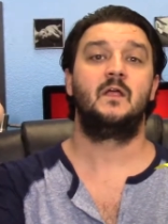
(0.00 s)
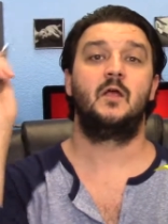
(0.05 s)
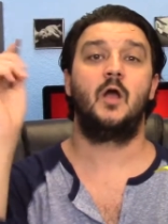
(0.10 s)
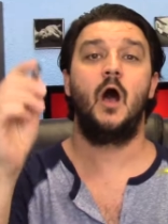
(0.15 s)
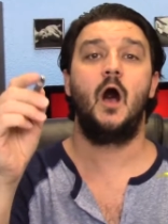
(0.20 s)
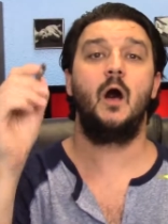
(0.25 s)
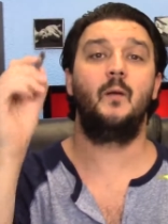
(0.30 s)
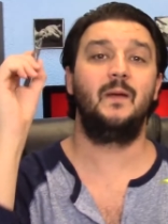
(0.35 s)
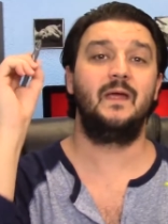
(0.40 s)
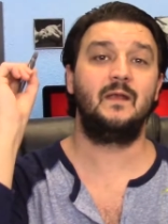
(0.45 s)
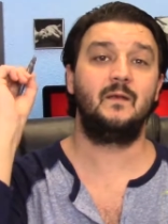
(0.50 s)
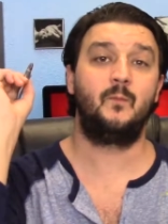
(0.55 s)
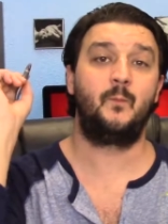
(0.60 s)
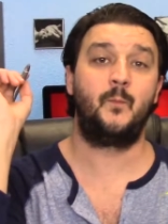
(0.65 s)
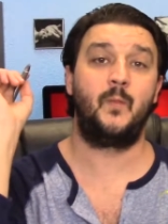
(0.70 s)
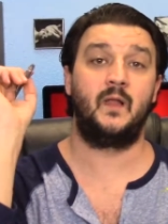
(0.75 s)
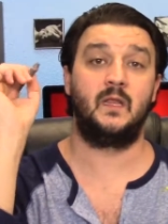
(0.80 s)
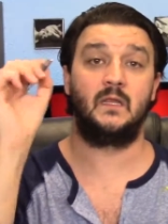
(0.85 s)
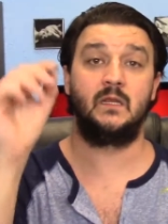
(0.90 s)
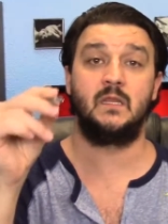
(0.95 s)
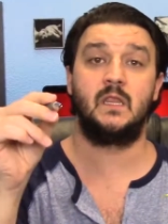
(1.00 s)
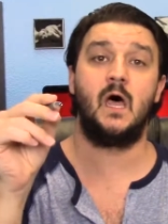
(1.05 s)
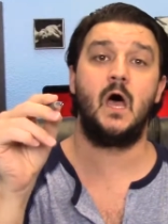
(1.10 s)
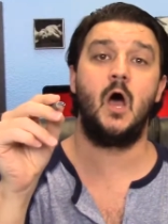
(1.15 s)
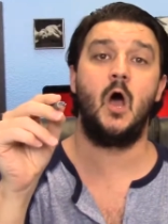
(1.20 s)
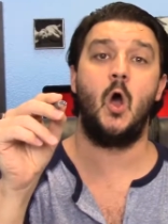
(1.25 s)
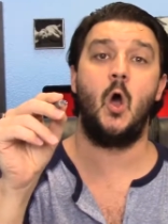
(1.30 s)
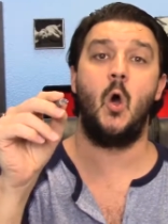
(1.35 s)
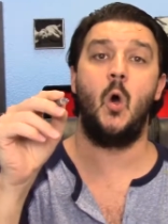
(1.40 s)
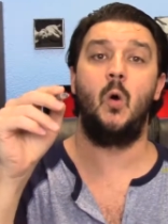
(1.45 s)
Comment
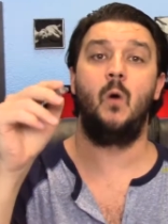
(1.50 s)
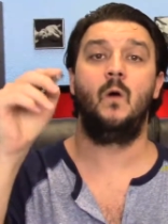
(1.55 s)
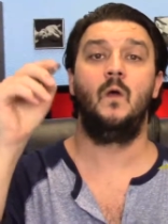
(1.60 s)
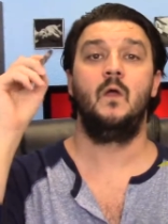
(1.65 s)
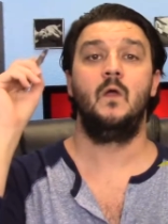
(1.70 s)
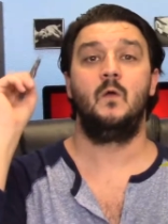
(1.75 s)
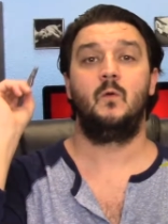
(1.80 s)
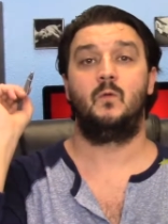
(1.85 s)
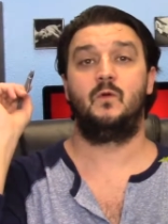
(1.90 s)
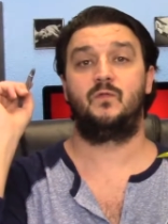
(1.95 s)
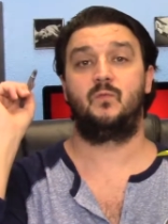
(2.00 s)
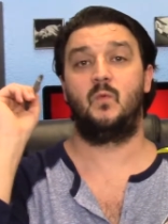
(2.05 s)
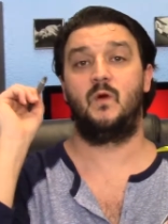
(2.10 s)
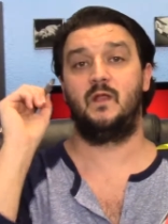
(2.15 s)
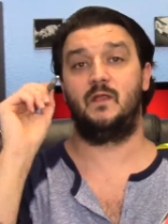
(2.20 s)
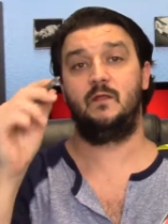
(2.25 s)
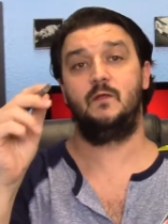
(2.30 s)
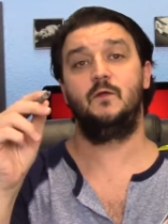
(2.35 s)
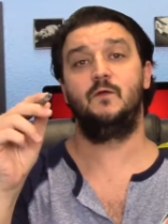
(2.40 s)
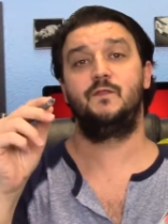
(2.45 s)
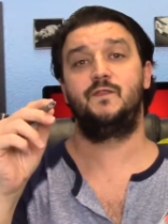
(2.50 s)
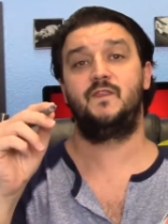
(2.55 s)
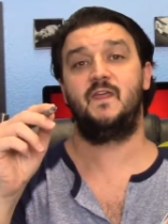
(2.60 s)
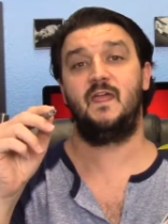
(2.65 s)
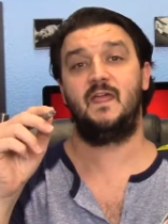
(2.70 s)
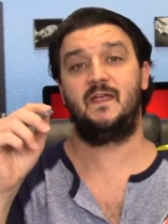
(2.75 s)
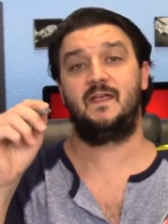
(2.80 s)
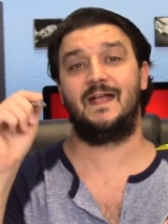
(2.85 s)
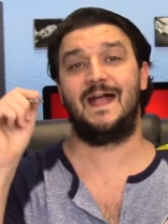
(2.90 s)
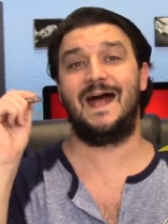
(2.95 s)
below with what you
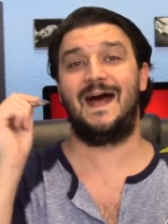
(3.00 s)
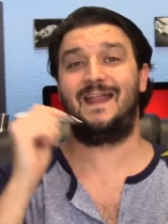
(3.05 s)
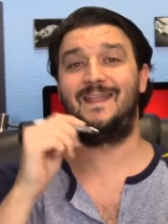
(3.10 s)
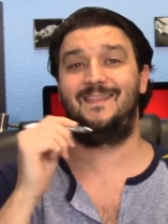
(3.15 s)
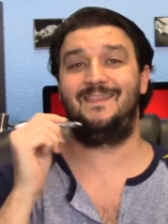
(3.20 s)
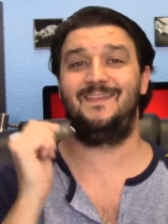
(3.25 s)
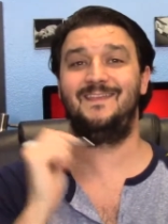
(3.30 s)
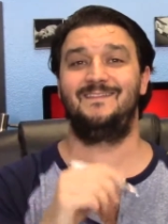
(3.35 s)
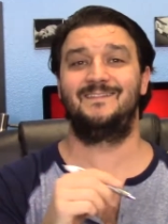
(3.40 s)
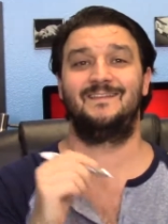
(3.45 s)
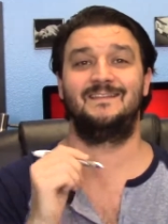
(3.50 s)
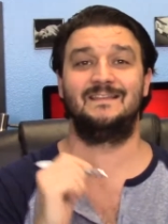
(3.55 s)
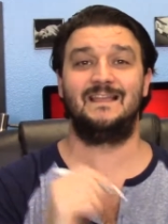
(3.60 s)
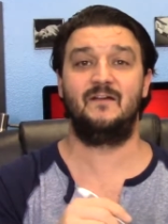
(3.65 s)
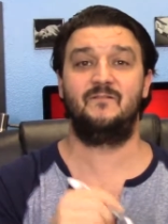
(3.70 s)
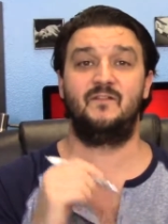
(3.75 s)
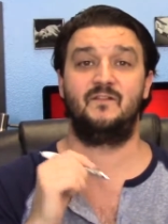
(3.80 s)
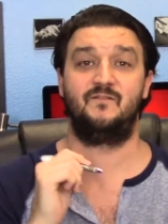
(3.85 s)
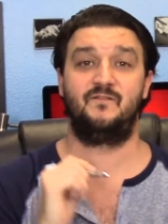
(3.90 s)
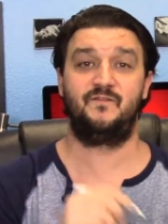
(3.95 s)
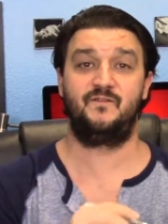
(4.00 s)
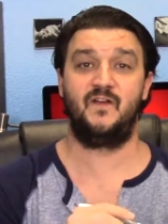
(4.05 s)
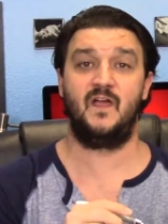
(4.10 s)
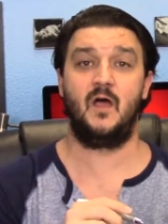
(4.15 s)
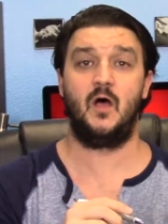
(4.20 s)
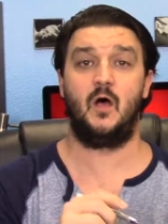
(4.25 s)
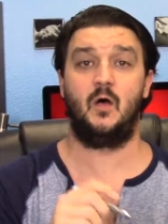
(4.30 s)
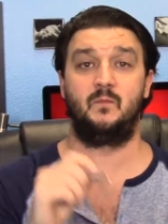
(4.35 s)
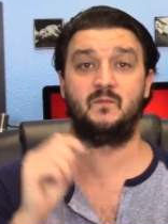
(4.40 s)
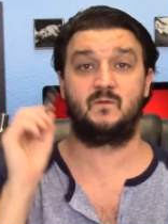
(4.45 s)
think out of these 11
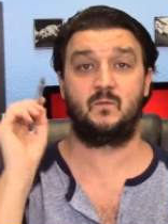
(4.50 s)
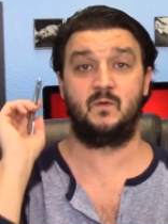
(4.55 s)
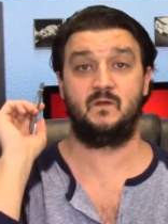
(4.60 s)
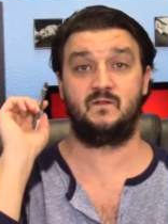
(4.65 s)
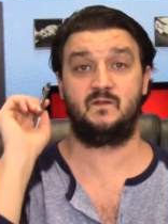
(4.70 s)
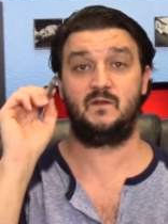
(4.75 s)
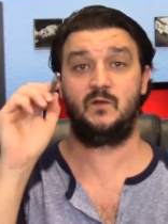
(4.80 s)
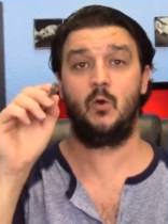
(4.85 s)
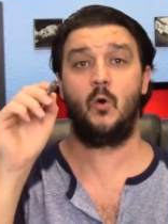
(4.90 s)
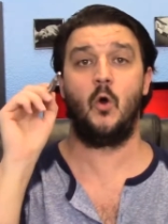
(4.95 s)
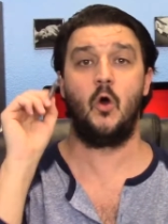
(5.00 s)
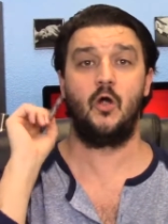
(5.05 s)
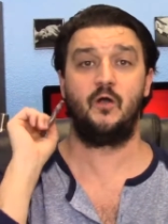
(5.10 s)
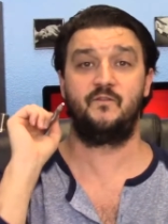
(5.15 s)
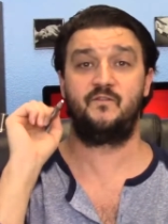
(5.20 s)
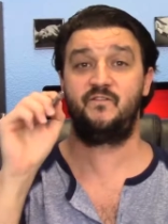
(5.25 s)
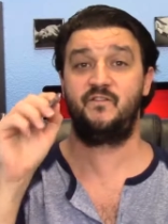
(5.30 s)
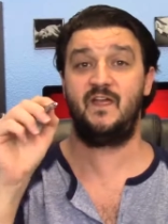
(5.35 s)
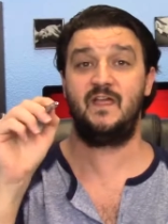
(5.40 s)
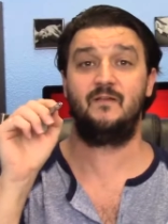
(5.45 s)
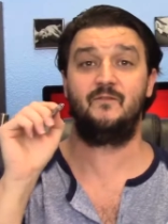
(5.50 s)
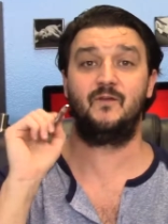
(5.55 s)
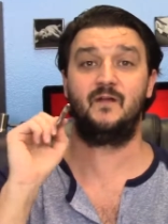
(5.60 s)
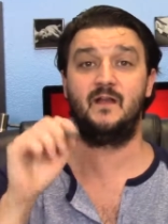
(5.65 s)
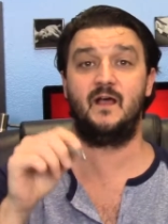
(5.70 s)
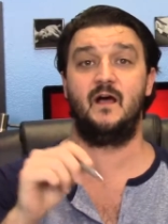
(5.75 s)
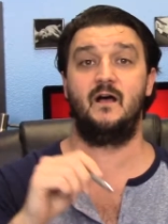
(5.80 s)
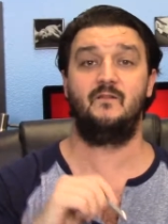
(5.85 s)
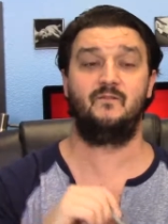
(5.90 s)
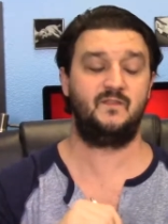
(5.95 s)
films was your
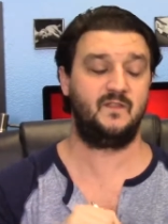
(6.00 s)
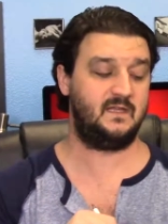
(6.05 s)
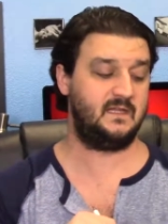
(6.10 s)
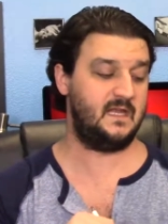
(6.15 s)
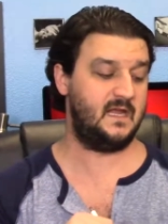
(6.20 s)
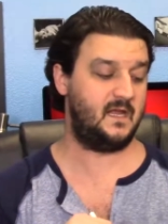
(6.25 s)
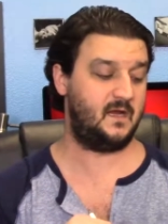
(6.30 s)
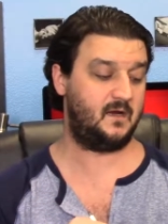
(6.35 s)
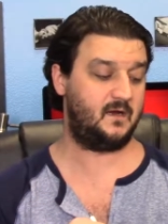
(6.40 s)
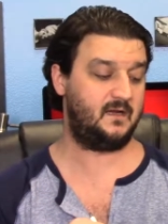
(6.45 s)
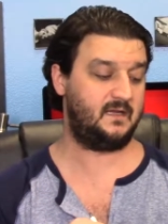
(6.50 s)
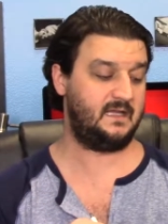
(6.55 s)
favorite of the year.